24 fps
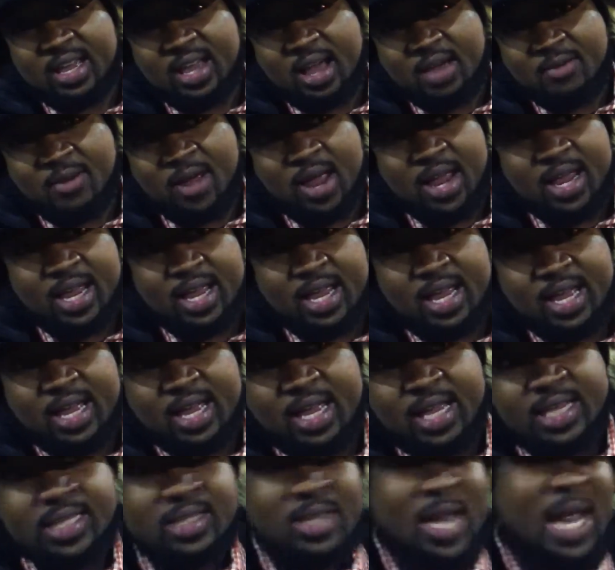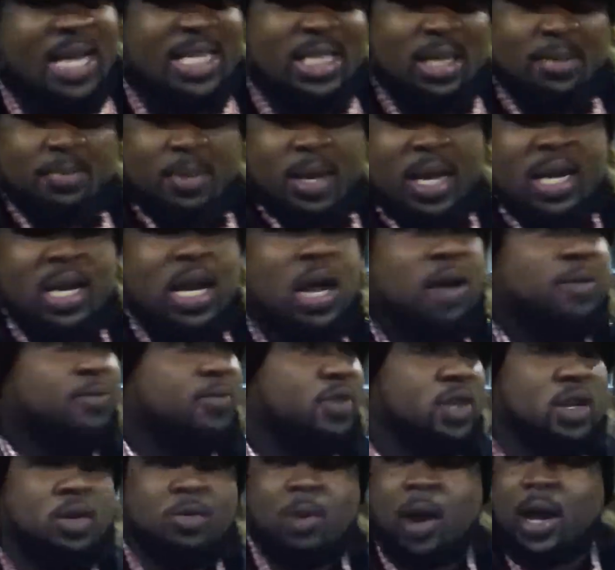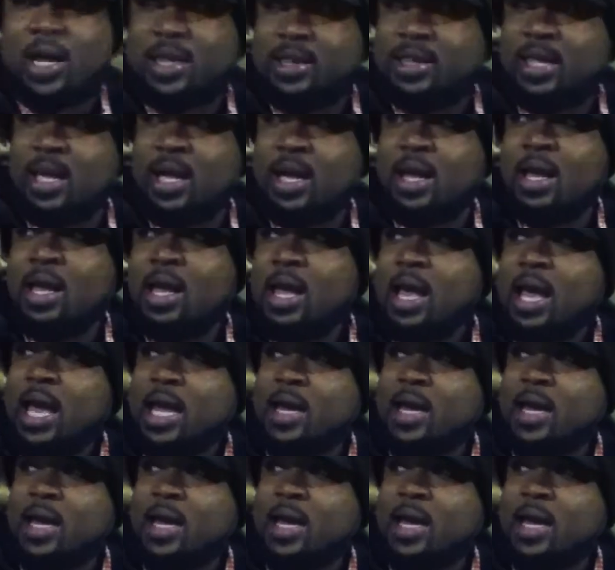All right? So that should be enough for you right there.